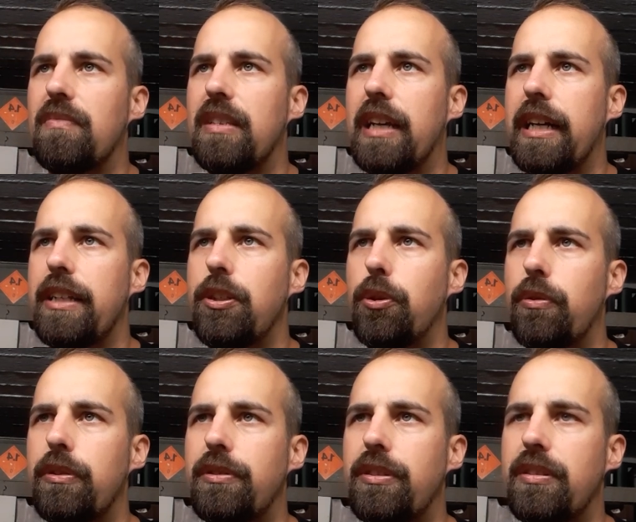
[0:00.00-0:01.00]

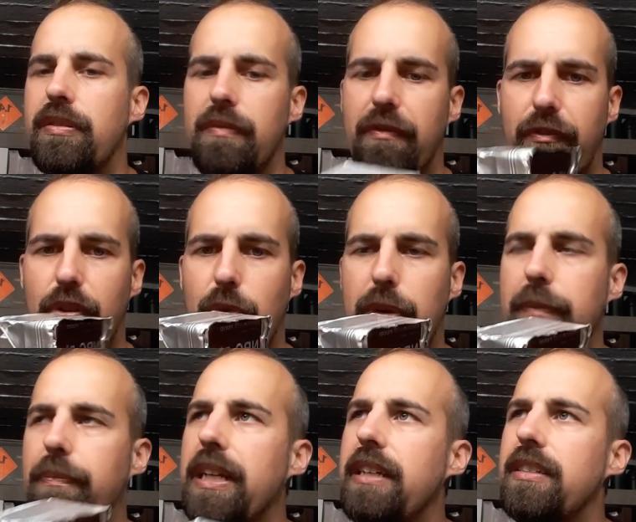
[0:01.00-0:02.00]
€9 for one
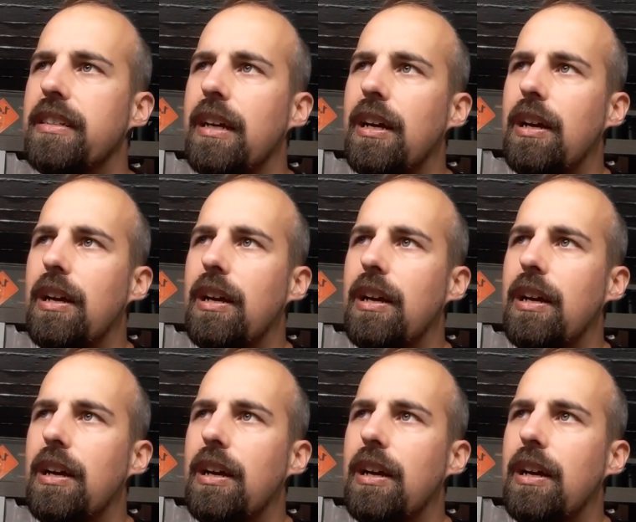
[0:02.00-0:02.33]
piece,